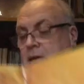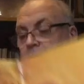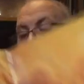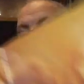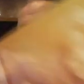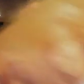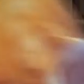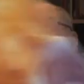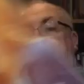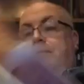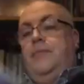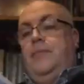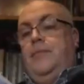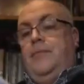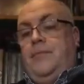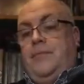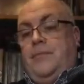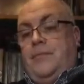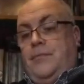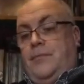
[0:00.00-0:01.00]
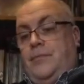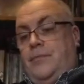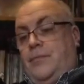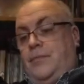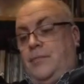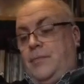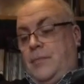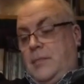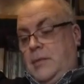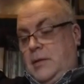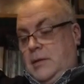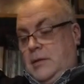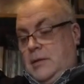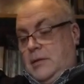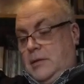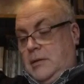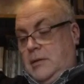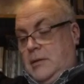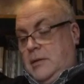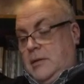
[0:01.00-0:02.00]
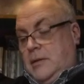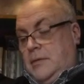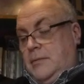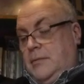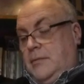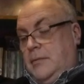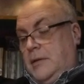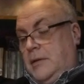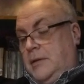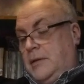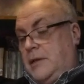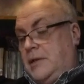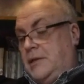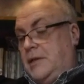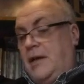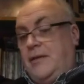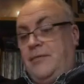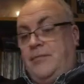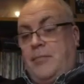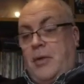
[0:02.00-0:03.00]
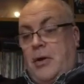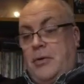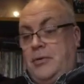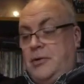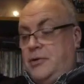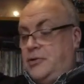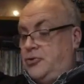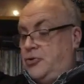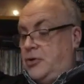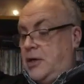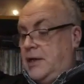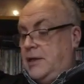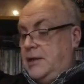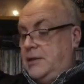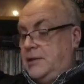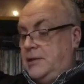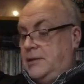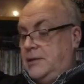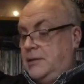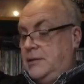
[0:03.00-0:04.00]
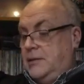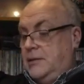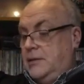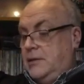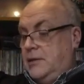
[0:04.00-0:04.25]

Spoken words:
Does have bonus tracks.